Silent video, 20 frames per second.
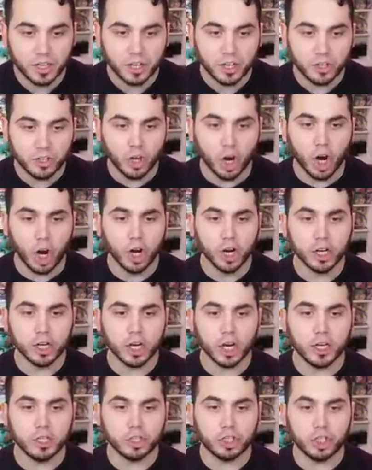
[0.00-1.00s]
Young
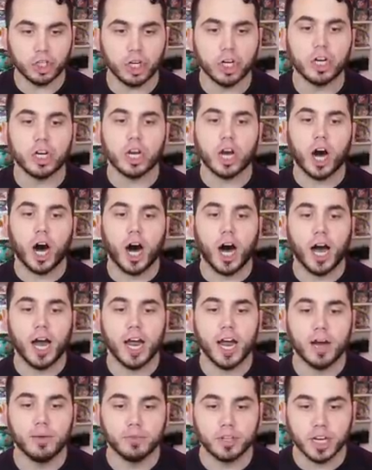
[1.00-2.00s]
Kenshi, I
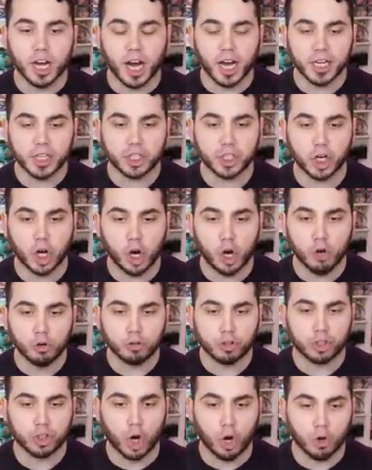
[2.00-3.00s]
am the Aisho
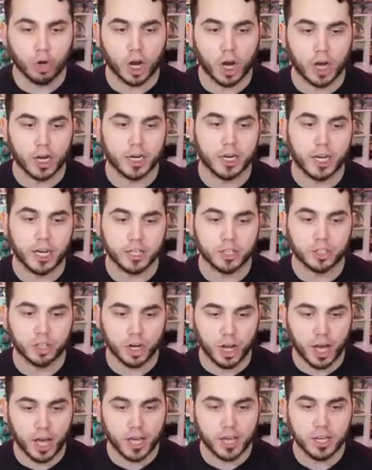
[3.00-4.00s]
Shogun, and
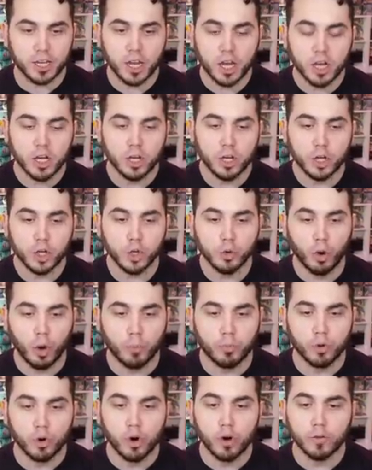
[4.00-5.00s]
today you will
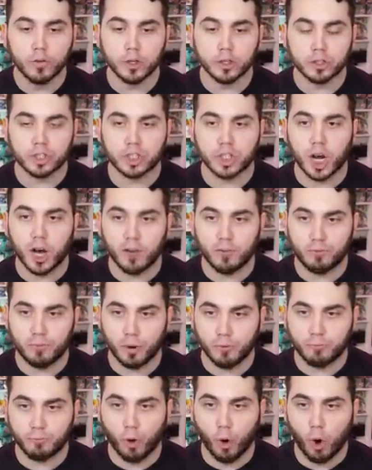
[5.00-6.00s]
prove yourself
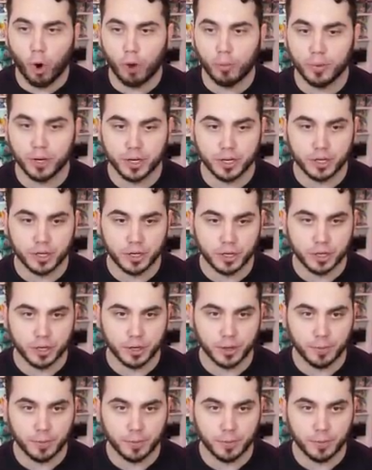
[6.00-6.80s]
before me.